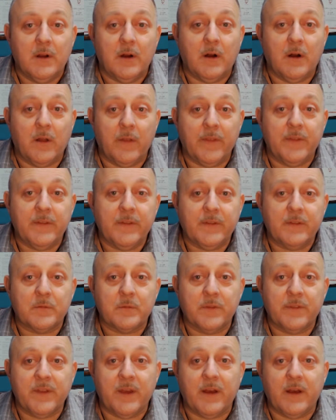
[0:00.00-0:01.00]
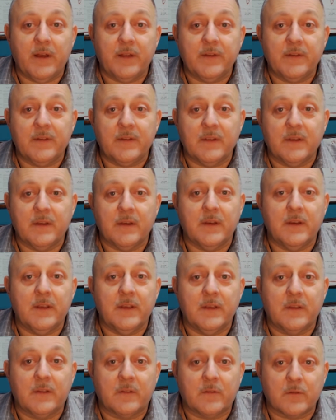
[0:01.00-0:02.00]
all this without
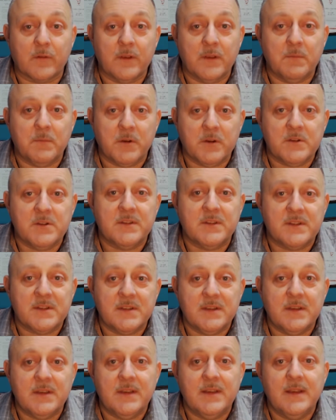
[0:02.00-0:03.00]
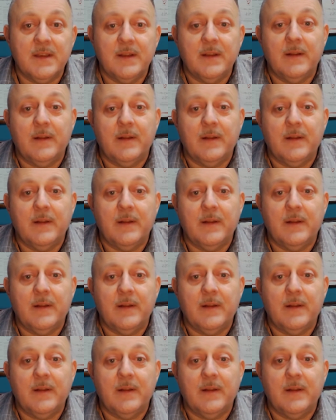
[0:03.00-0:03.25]
extreme urgency,